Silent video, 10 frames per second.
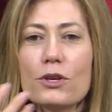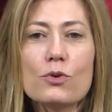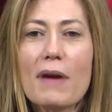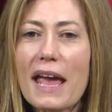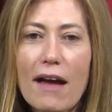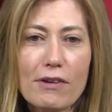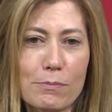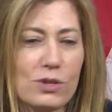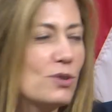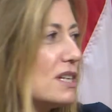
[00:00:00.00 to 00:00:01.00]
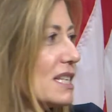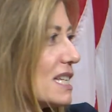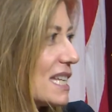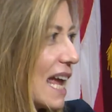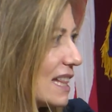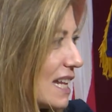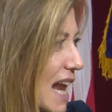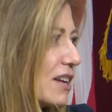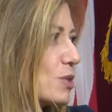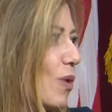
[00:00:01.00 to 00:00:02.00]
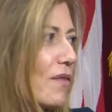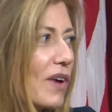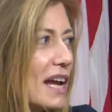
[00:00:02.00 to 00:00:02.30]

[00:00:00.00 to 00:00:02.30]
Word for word: you may have opportunities to stay in the next one,